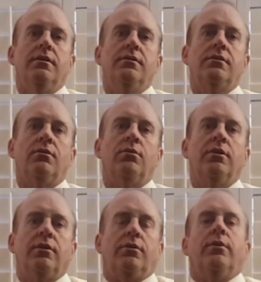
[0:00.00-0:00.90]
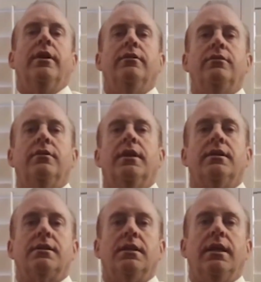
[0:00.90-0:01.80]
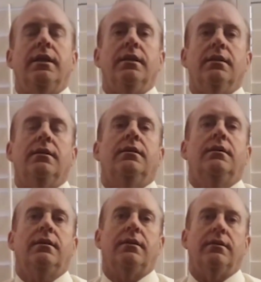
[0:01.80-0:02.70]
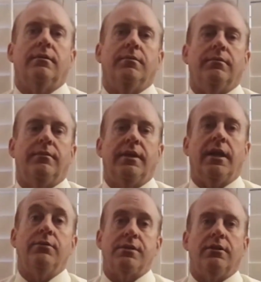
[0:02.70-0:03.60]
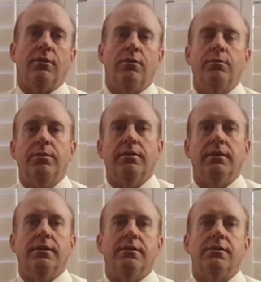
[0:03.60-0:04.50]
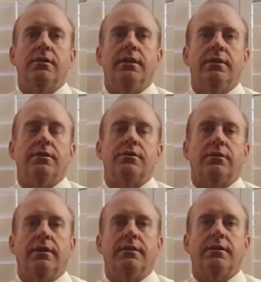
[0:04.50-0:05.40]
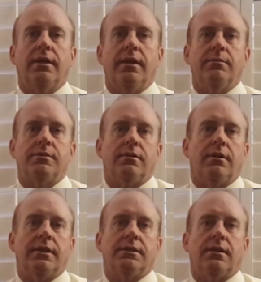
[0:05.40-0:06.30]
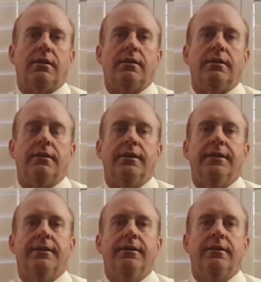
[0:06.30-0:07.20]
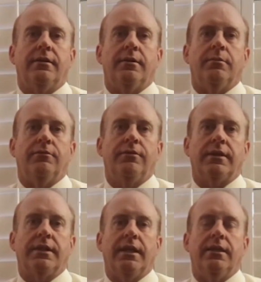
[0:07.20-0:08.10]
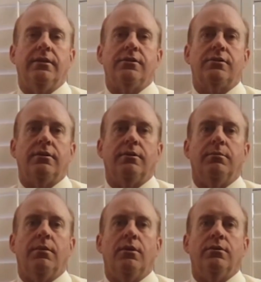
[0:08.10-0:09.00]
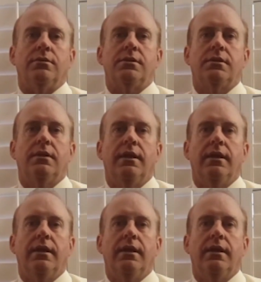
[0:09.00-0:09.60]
So really around 2008, and I was in the home building industry at the time, so I saw it affect that industry the most.